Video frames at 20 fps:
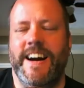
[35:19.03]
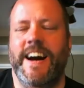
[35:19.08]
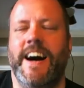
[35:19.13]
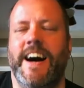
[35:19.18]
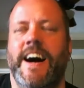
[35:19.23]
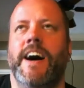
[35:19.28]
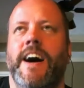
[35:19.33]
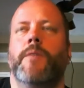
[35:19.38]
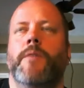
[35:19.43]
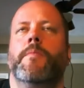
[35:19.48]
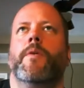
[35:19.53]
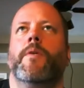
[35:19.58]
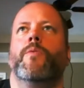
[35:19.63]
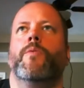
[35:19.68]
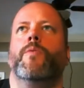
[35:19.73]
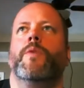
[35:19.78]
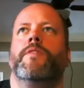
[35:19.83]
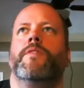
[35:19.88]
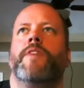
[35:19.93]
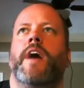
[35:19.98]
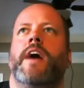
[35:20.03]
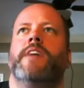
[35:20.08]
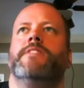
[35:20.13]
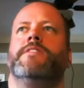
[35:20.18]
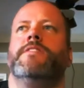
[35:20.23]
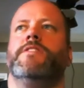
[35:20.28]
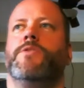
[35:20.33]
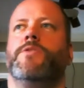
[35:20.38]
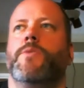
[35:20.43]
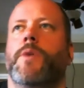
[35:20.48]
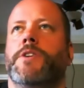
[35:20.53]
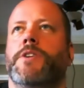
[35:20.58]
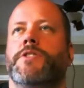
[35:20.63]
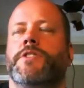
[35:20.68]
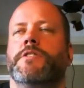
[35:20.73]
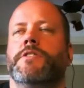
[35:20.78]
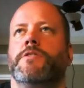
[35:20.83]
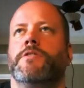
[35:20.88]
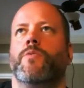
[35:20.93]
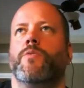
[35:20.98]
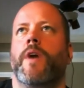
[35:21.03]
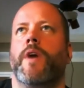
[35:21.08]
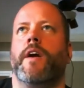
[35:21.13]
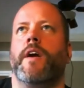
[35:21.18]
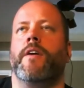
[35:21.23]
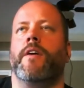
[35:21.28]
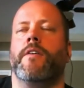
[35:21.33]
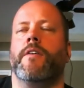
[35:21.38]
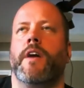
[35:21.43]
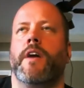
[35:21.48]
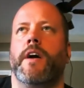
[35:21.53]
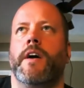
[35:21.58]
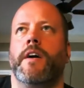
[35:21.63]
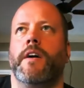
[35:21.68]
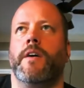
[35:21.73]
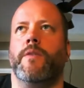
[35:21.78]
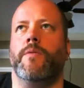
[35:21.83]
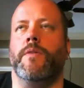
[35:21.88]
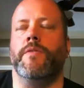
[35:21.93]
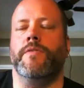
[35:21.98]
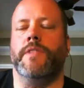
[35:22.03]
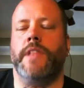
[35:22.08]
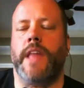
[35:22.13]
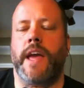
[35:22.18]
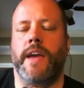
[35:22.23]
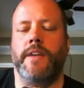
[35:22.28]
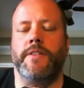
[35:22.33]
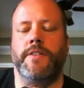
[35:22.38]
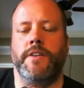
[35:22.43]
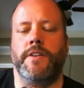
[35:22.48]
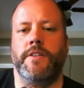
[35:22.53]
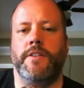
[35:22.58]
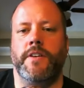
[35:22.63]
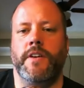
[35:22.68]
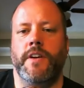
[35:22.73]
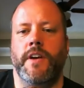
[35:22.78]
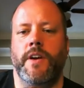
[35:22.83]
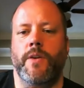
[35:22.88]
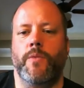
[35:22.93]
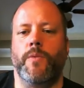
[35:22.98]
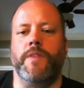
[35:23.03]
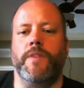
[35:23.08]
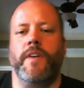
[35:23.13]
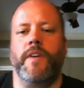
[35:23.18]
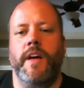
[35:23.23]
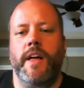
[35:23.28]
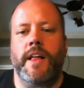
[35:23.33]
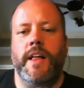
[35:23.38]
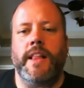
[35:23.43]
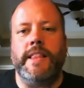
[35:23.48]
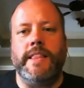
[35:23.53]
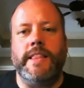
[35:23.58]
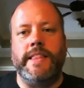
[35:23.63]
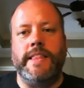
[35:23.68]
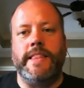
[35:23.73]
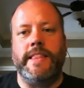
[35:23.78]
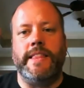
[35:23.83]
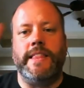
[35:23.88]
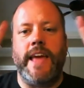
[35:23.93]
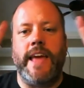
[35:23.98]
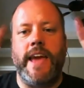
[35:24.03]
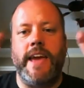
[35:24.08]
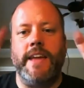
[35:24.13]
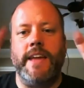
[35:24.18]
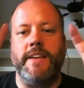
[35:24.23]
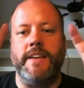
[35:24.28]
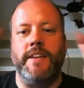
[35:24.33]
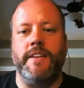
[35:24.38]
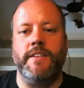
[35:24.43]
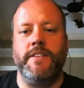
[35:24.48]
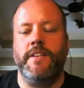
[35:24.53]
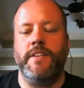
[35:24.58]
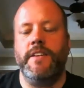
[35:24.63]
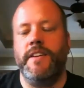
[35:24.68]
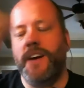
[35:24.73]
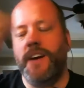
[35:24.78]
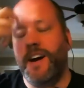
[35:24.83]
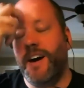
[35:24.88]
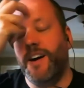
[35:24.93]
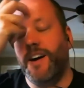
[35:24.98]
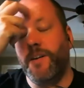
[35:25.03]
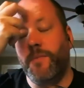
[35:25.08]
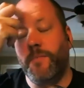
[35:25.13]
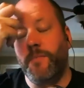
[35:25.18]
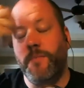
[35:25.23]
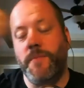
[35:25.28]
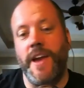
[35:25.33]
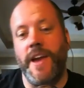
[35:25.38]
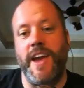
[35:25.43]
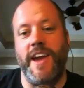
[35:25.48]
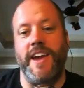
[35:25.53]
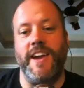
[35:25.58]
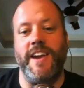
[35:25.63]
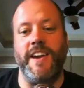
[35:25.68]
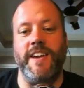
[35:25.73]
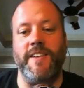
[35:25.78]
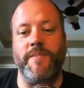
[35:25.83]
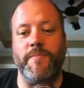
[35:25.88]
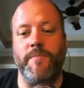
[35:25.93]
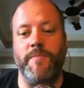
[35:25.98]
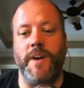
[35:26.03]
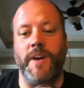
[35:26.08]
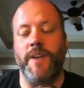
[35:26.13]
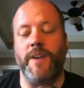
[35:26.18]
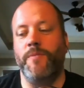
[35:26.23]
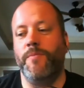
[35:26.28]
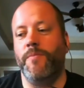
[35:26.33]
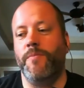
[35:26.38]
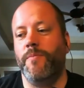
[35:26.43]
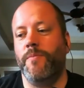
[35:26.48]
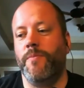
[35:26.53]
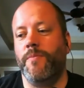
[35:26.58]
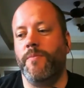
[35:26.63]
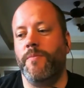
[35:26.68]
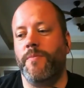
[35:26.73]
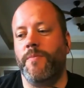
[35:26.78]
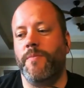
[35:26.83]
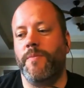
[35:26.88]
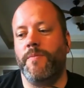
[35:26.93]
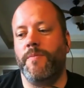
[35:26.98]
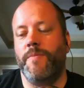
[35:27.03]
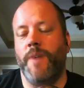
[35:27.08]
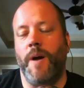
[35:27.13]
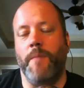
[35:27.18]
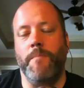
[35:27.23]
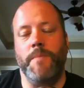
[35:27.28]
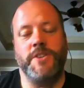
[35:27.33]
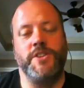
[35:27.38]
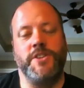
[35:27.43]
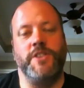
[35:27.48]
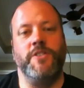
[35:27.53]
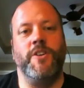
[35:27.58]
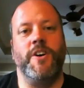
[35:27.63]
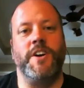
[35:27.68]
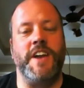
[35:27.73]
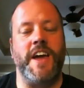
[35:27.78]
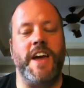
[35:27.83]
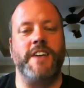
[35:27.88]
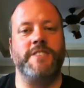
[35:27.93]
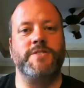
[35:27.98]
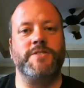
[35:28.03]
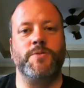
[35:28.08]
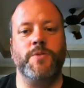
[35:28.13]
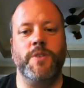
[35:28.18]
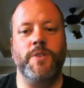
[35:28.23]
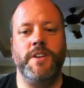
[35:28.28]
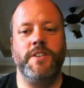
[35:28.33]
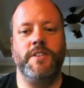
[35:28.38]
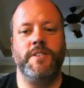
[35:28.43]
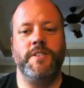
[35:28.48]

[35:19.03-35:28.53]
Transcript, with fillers: Um, we've had situations where uh, we've landed, we've landed um, a, a a mission on an asteroid.